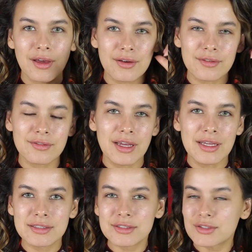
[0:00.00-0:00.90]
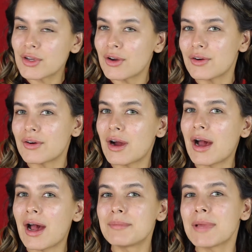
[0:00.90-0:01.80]
All right, so
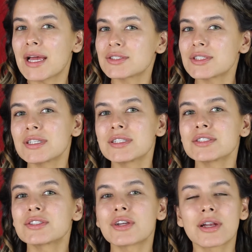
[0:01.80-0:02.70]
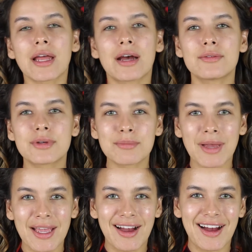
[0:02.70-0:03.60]
I'm actually gonna start out with
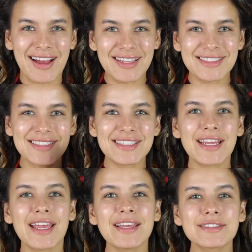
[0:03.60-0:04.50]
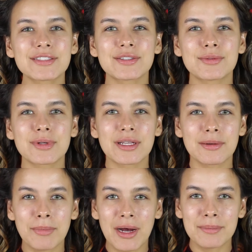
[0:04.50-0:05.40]
my eyes today. So we're
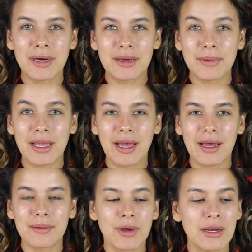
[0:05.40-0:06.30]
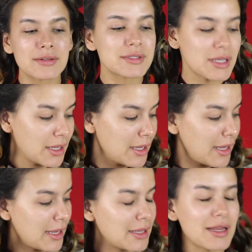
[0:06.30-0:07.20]
gonna pop on my eyebrows,
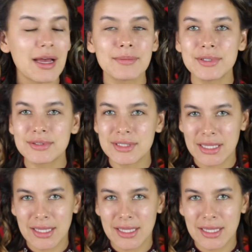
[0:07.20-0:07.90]
and I'm using